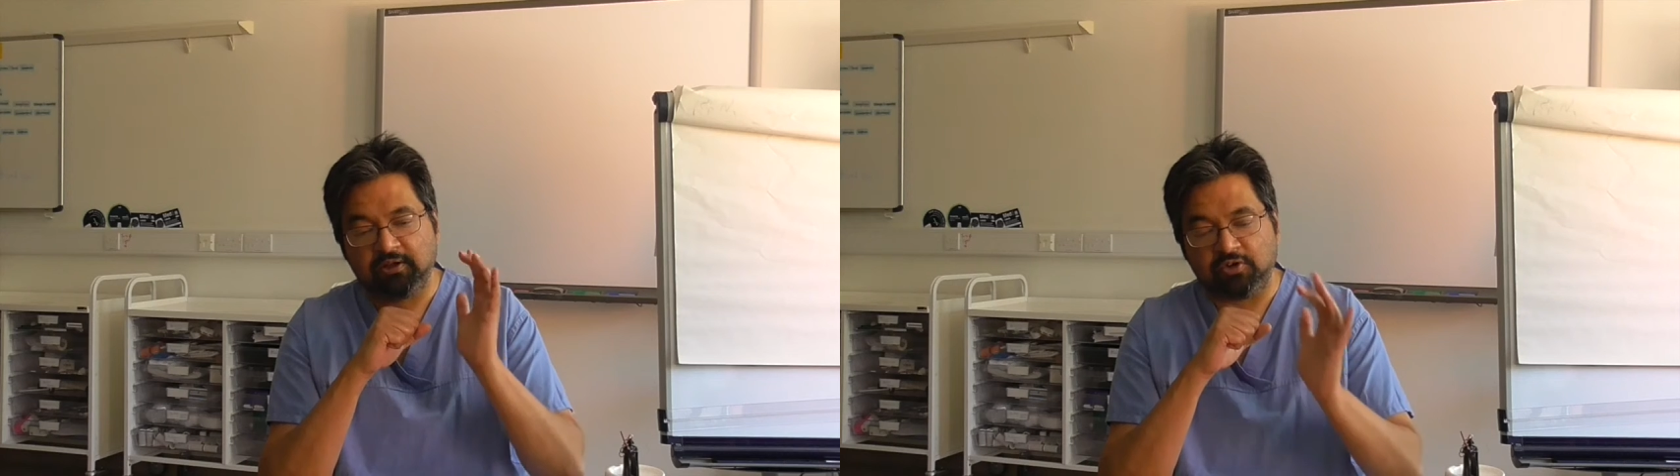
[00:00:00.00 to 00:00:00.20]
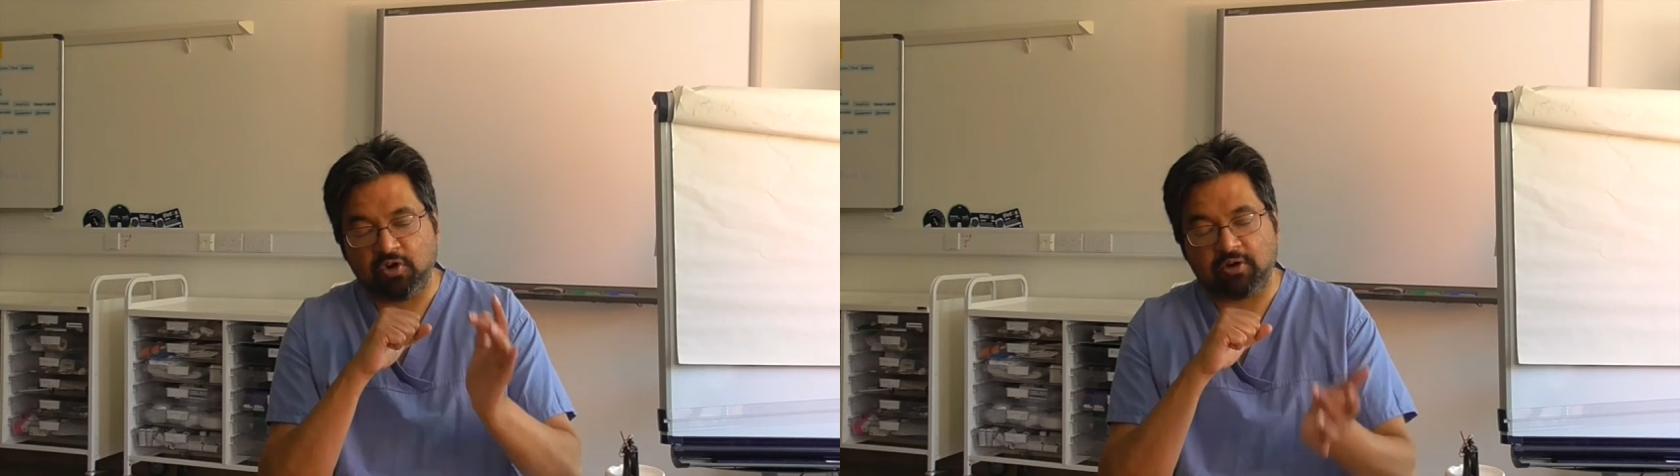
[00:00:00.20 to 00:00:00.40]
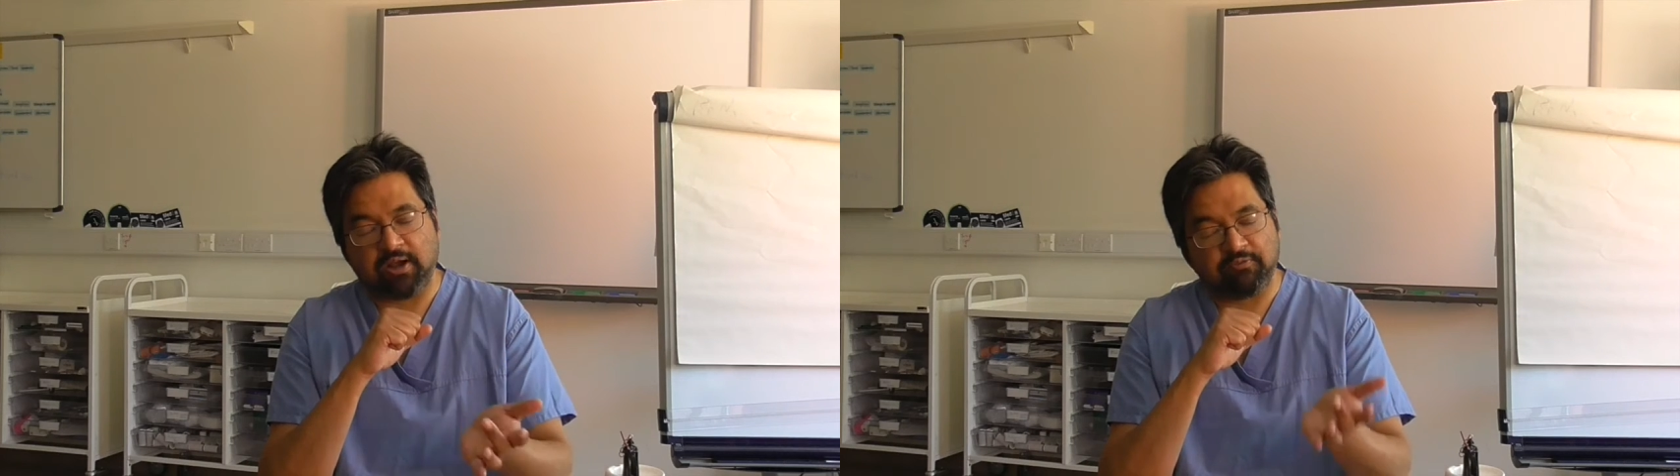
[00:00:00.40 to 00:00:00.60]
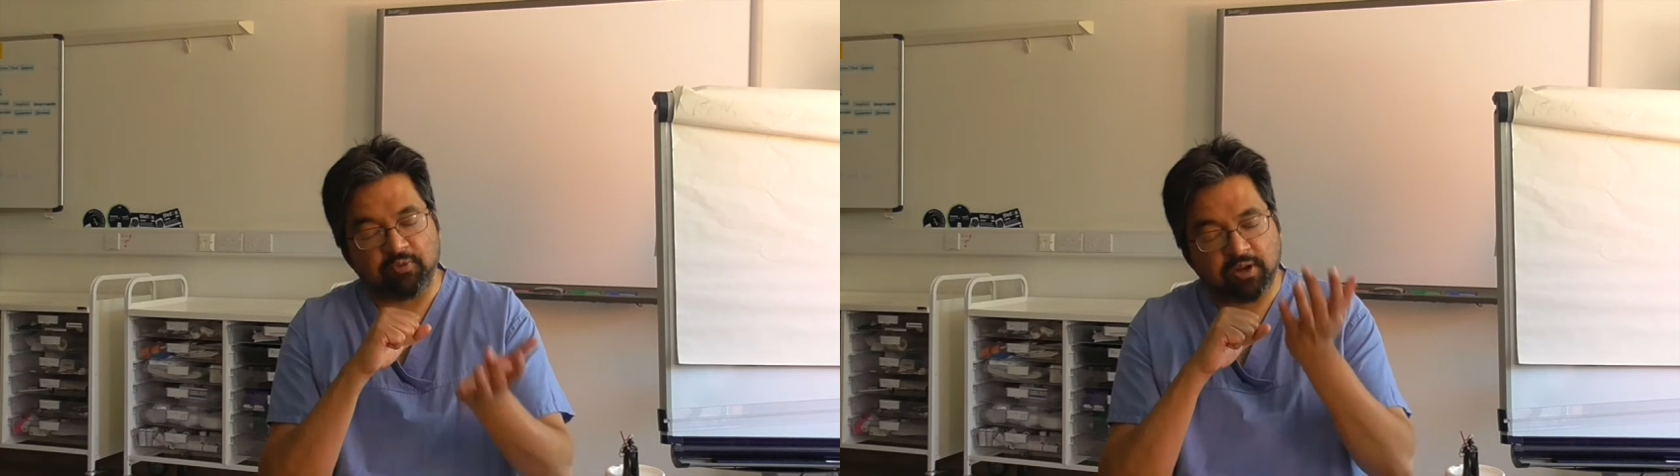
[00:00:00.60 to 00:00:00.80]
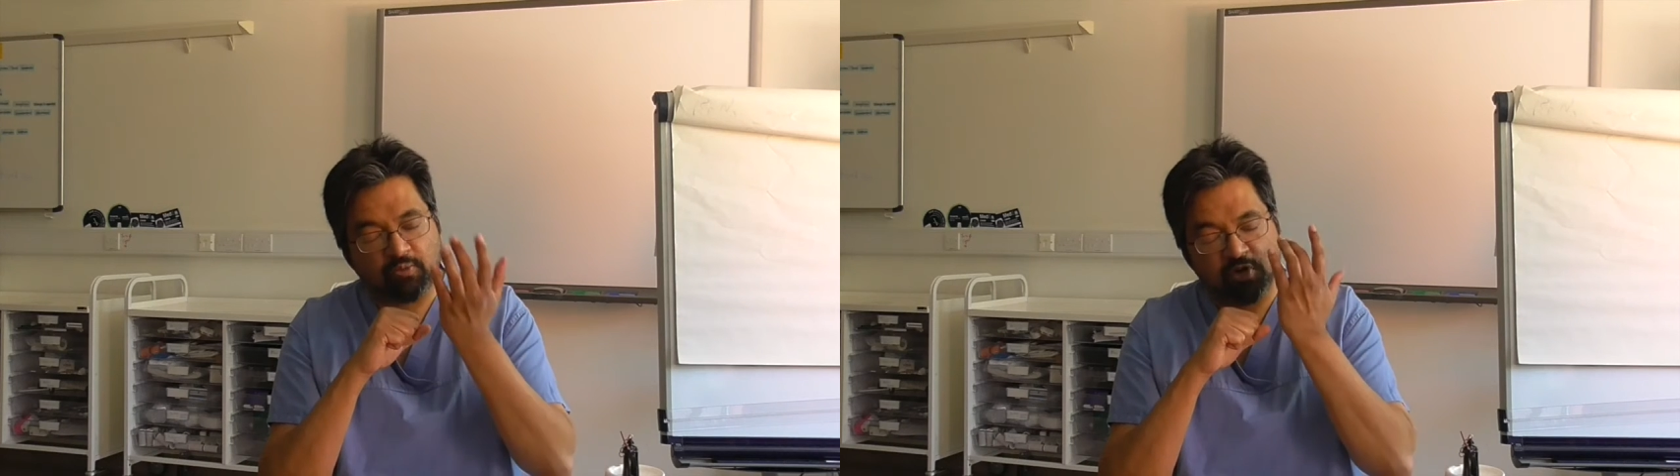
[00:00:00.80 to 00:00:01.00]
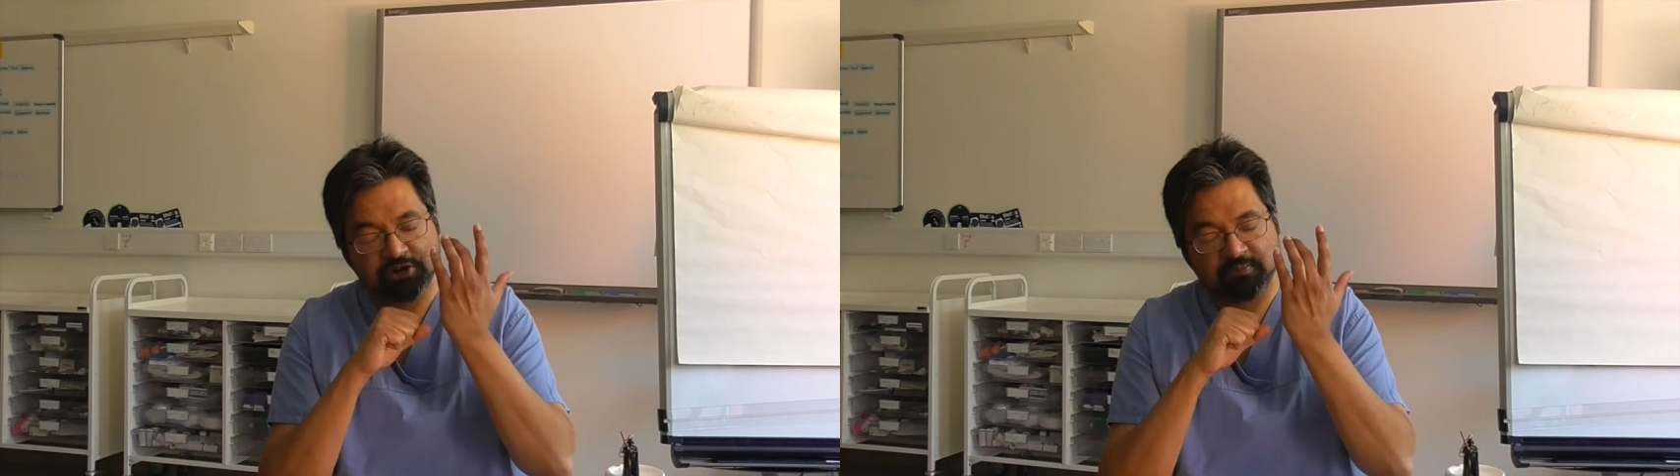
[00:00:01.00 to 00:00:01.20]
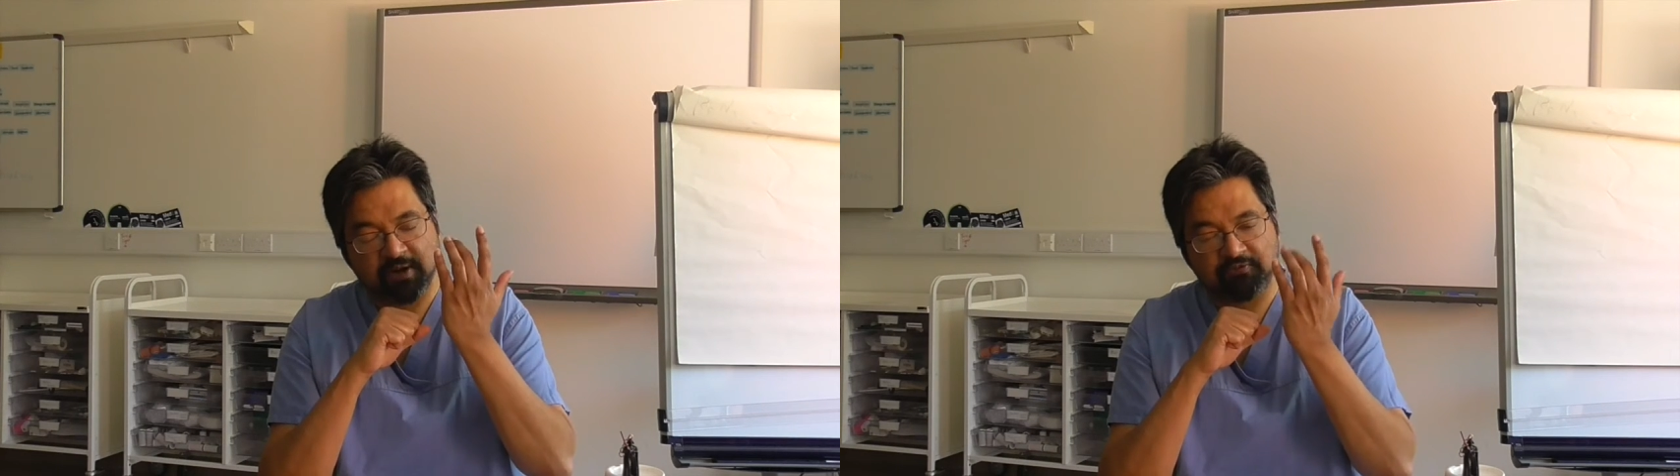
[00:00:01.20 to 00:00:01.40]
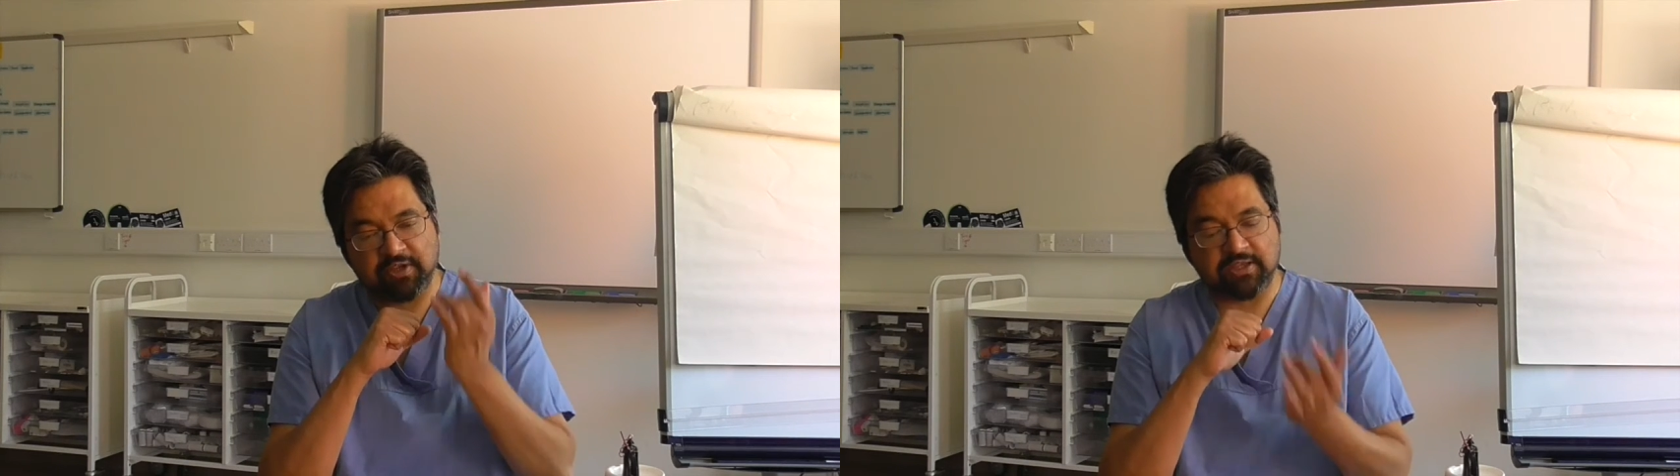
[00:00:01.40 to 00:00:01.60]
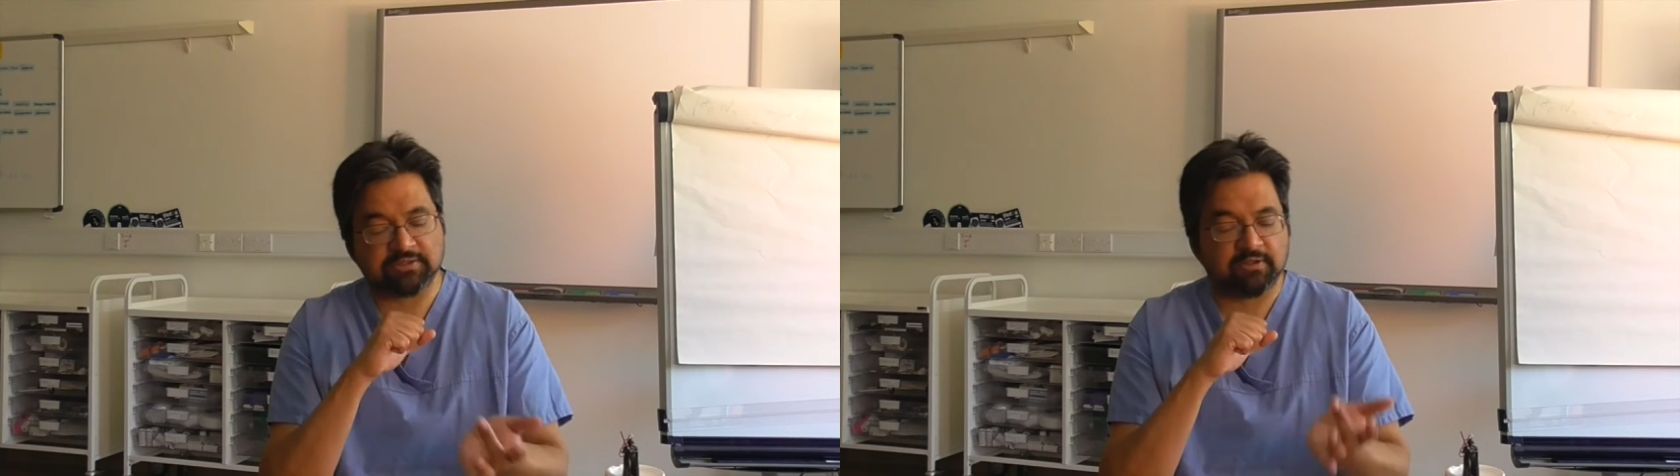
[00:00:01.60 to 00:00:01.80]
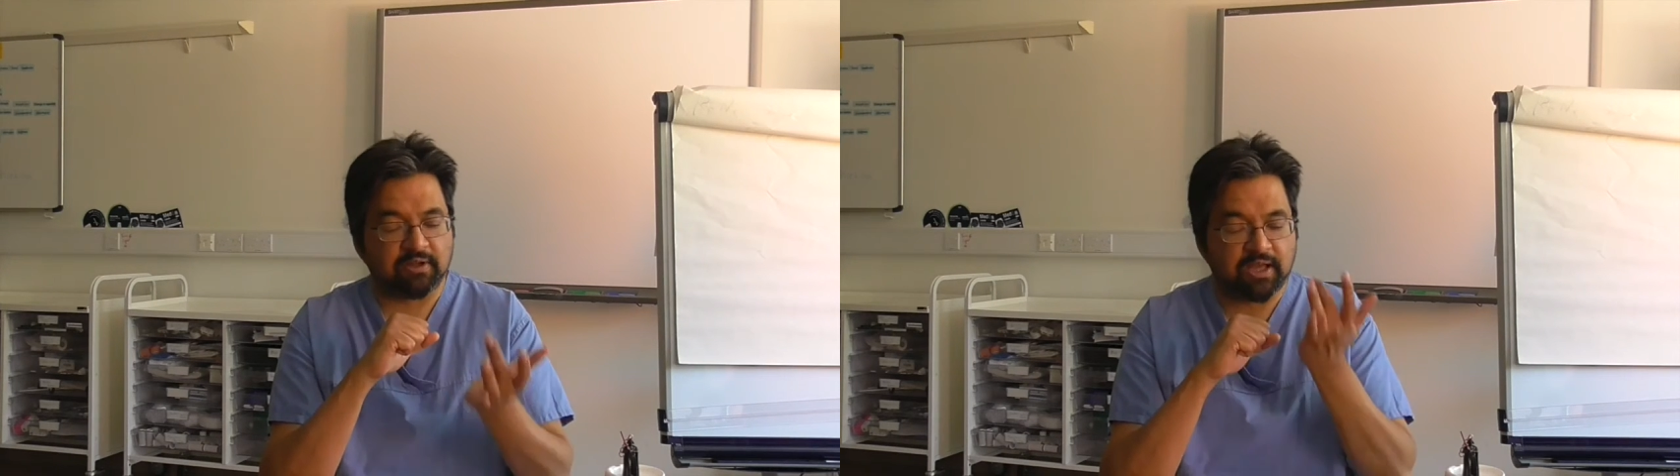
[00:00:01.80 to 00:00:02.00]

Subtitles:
Doc, when I wash my face,